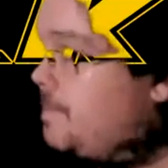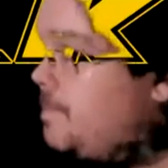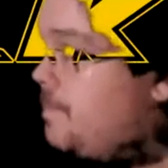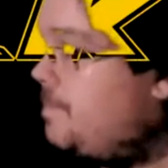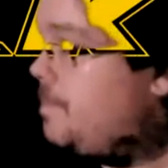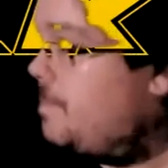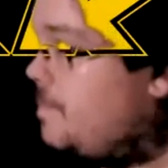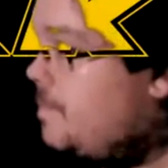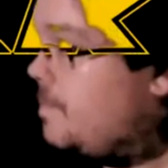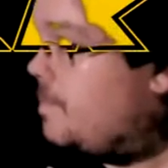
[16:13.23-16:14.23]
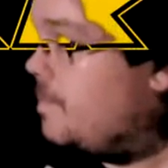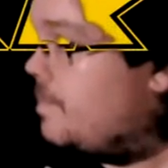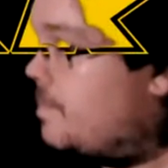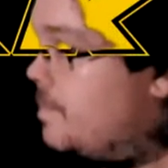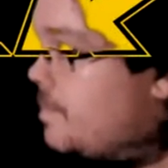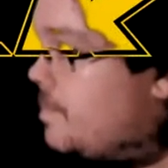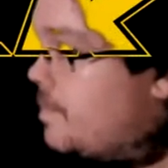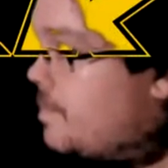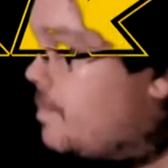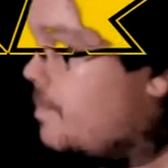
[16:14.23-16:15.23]
But what caused Jerry to
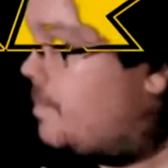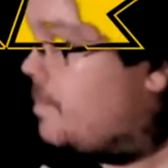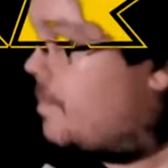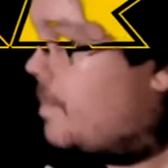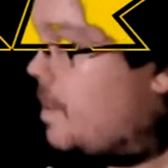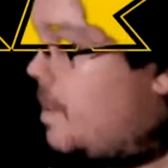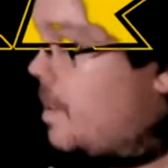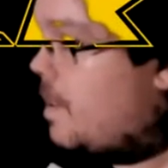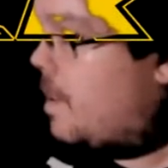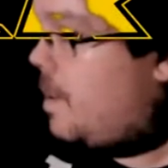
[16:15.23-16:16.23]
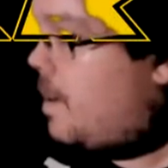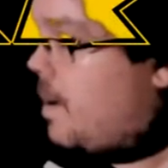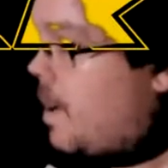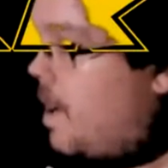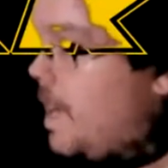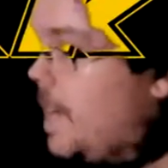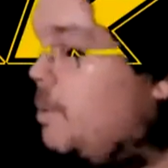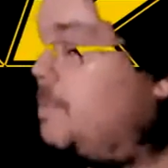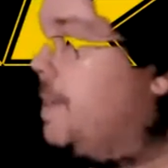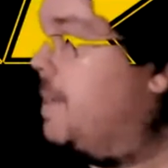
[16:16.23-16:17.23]
get all autonomous in the universe? It was
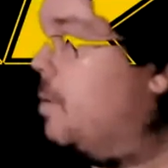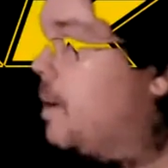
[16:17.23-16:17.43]
made that way.